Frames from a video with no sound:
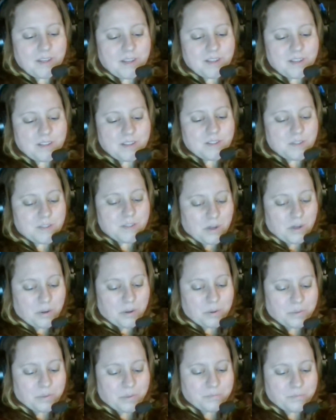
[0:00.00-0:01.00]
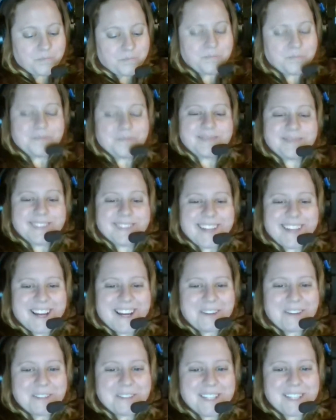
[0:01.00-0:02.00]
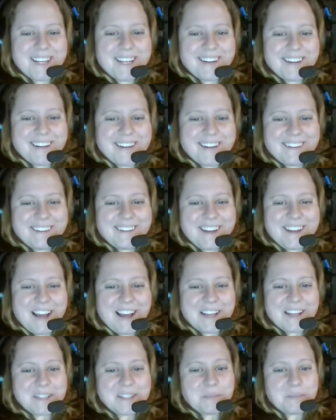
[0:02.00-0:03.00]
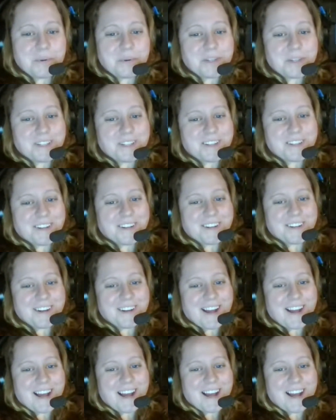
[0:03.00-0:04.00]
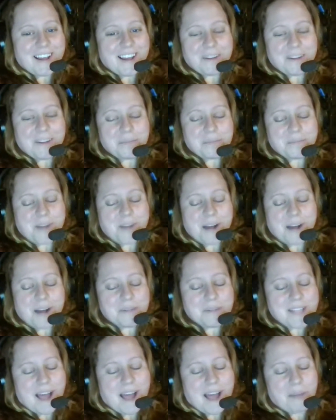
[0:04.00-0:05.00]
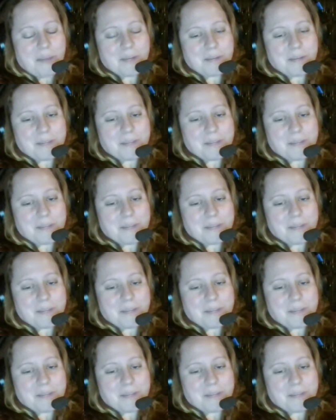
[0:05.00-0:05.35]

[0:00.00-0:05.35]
So I was there. I supported her. I was happy to be